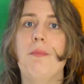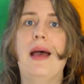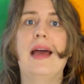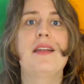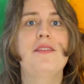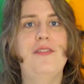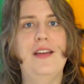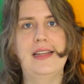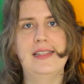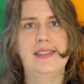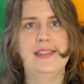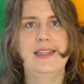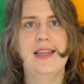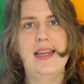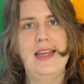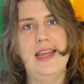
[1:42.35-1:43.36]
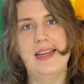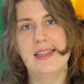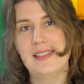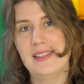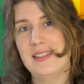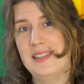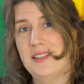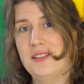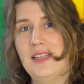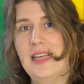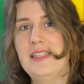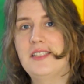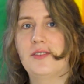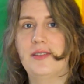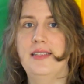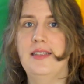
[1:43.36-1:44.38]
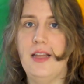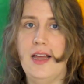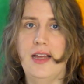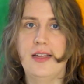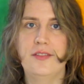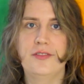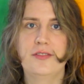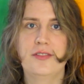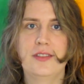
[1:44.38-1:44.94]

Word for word: manifest in us until later in life.